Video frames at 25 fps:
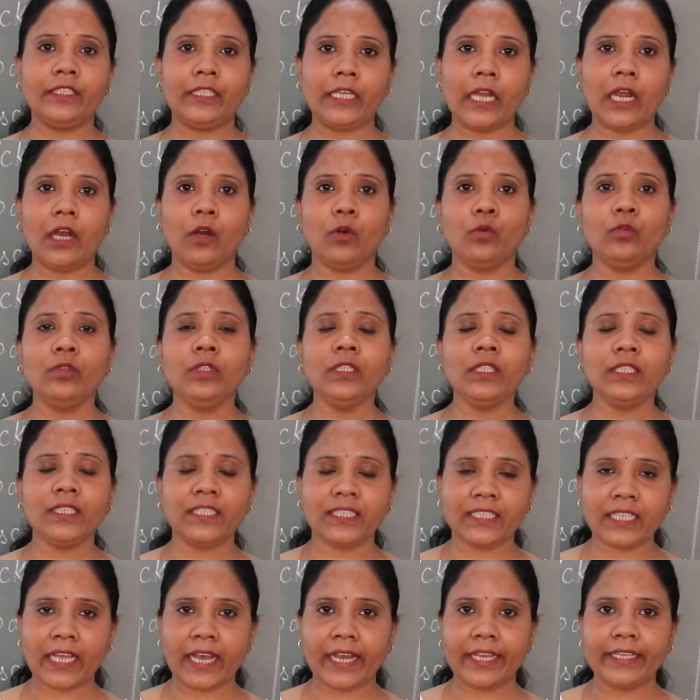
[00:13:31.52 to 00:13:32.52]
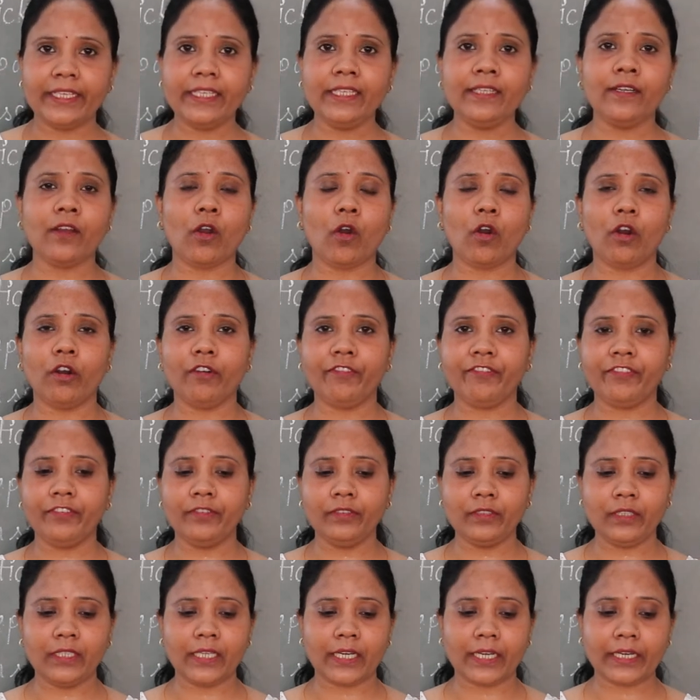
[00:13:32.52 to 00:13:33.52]
downside
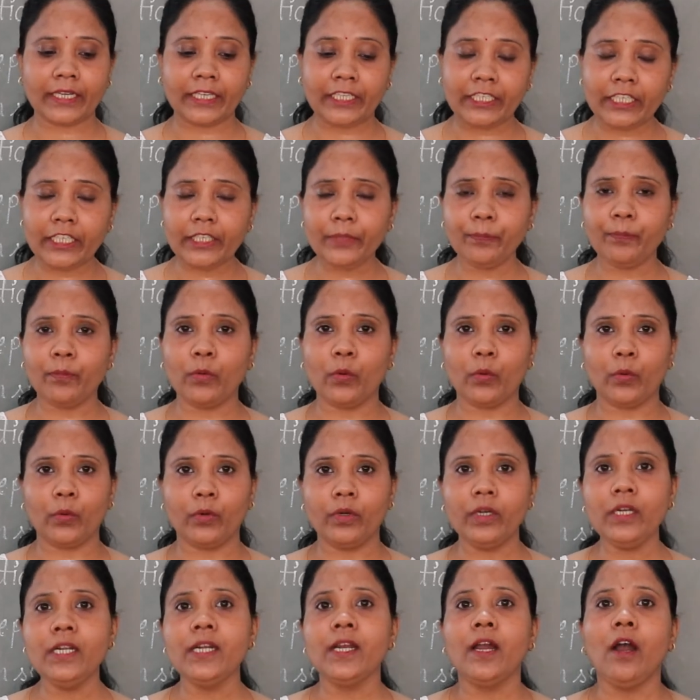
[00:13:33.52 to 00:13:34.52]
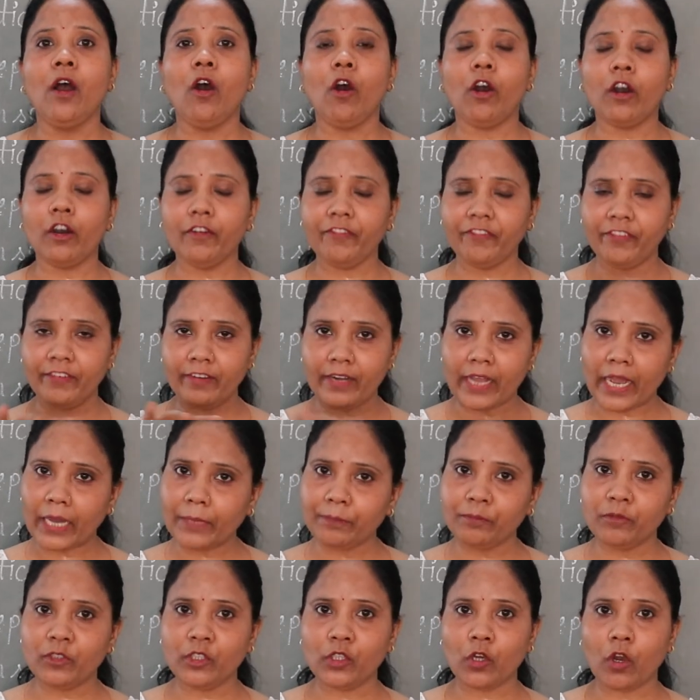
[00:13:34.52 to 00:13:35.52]
of the keyboard of
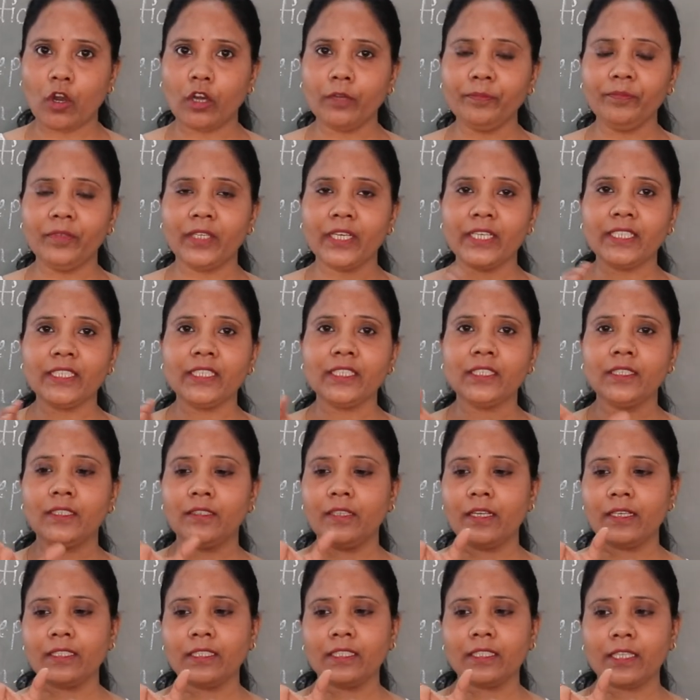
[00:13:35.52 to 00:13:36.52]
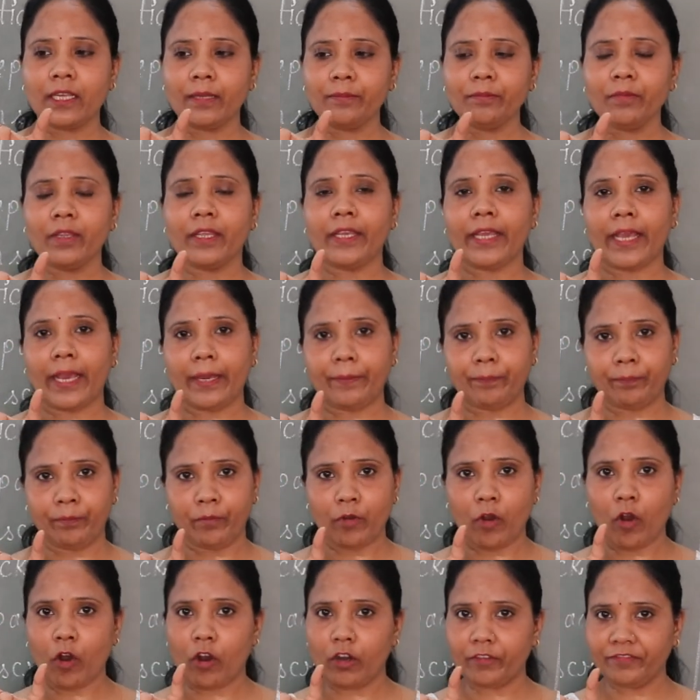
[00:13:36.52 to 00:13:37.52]
laptop. There is the some
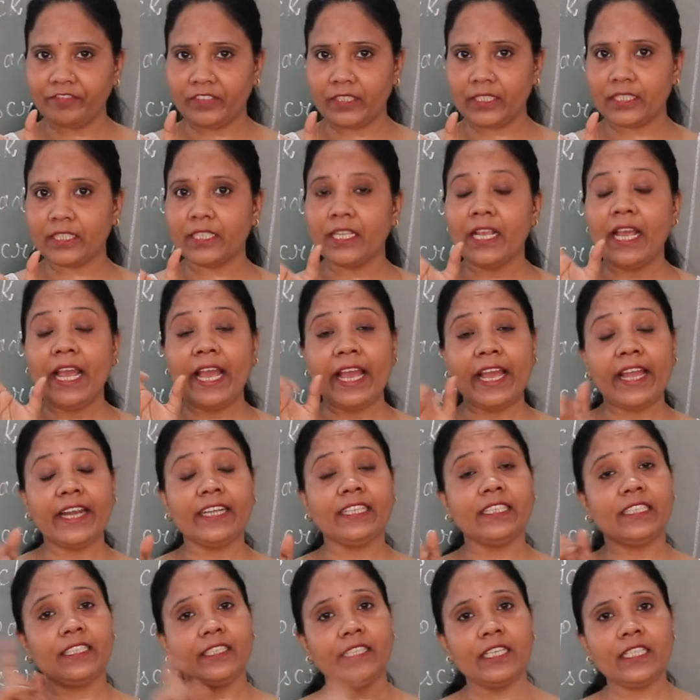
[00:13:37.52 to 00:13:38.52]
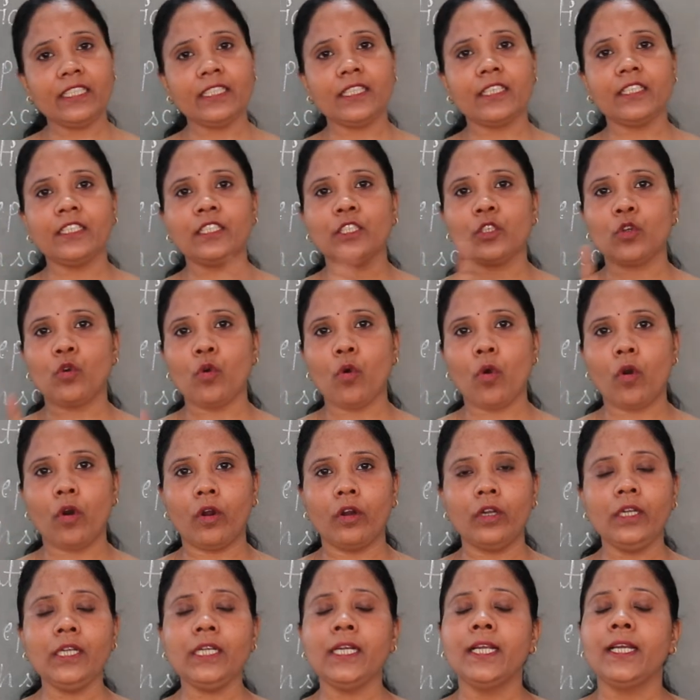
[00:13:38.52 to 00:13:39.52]
gap of this, and this is
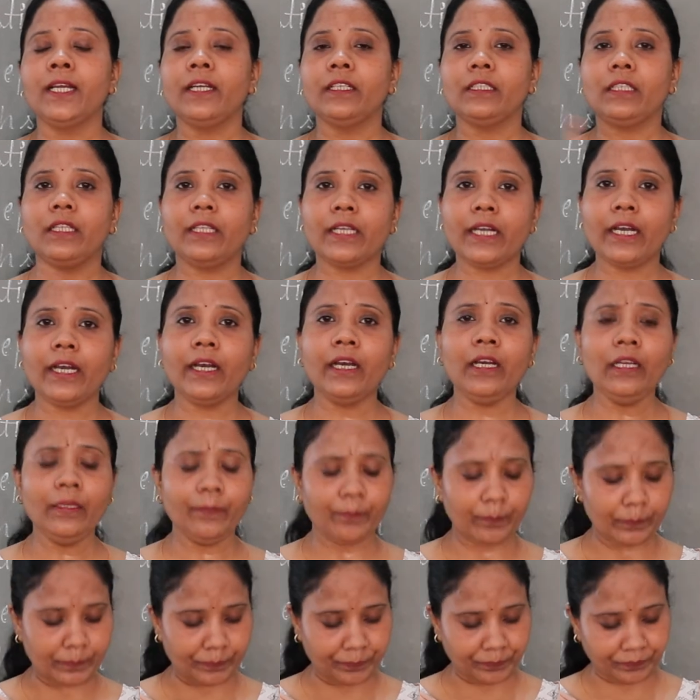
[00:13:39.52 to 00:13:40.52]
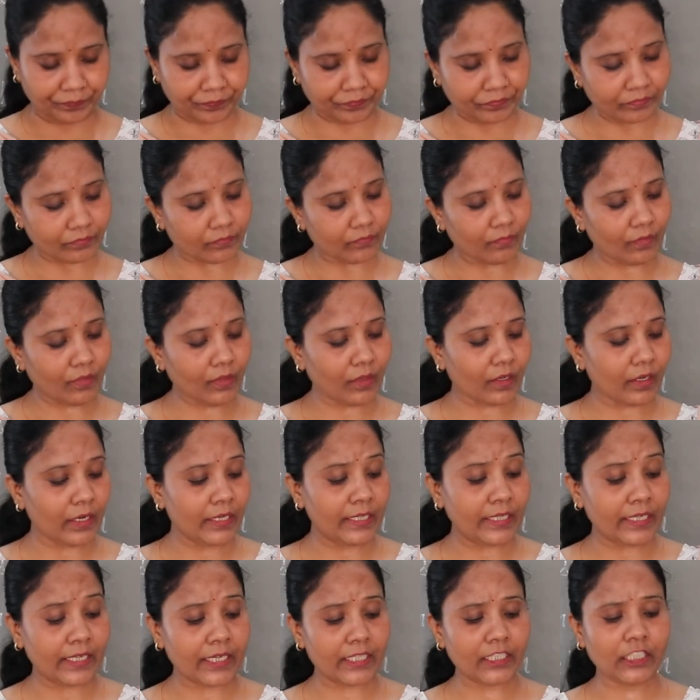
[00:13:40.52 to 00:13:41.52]
called the
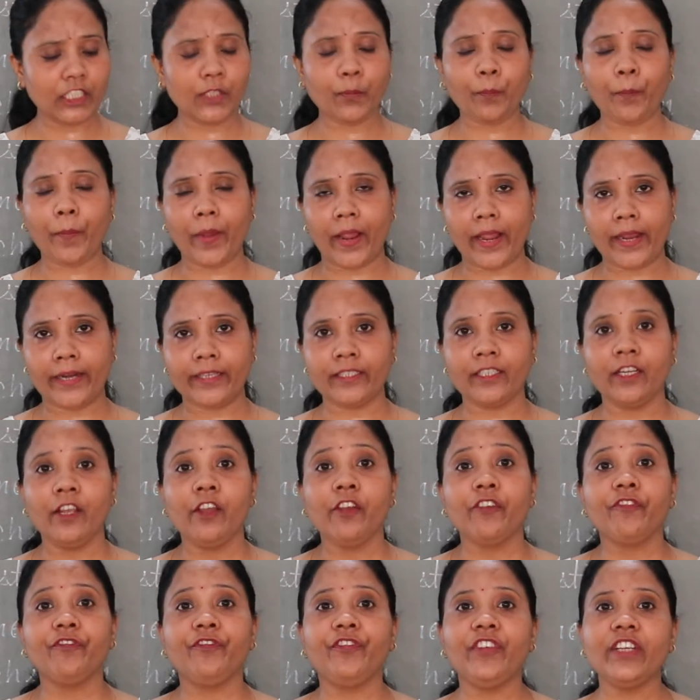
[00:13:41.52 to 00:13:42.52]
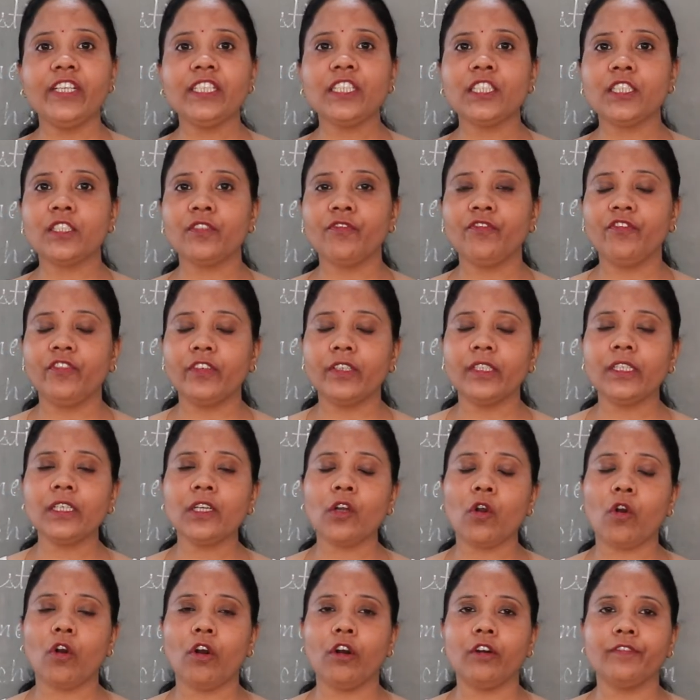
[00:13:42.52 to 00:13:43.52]
touchpad, which work
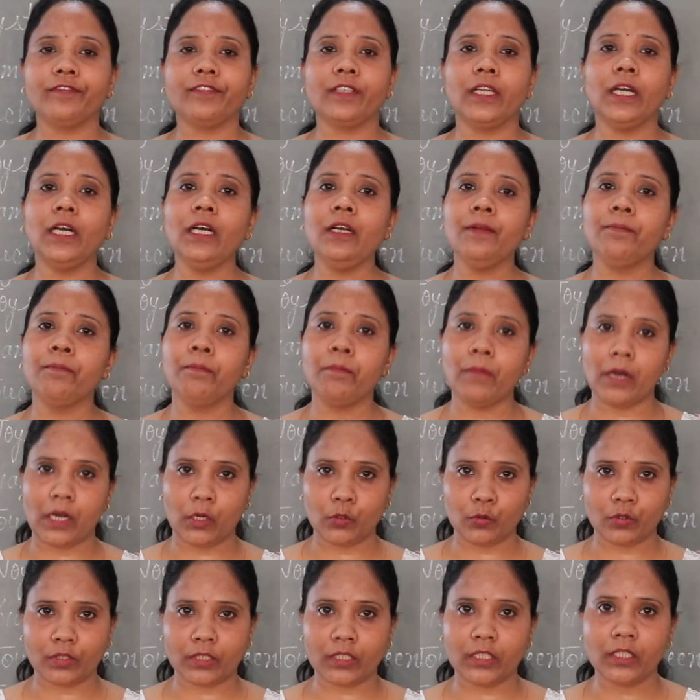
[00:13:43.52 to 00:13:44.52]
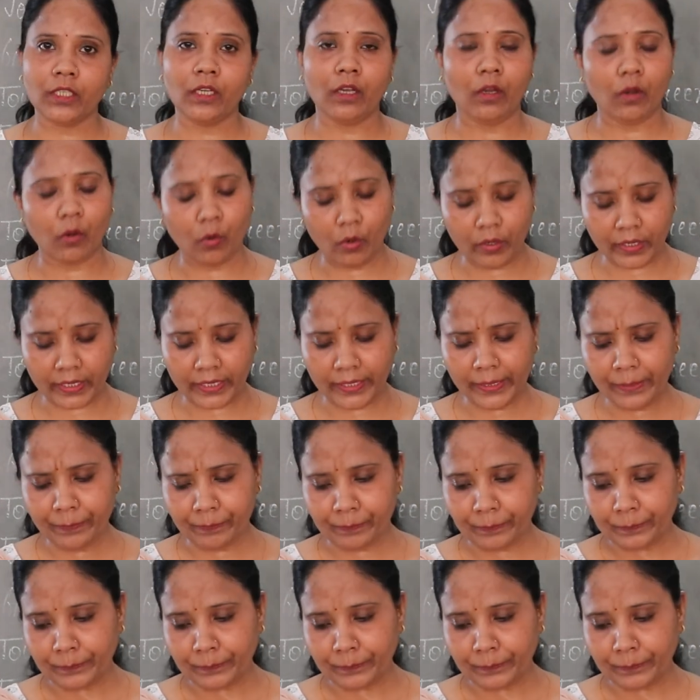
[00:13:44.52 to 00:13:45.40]
of the mouse. Okay,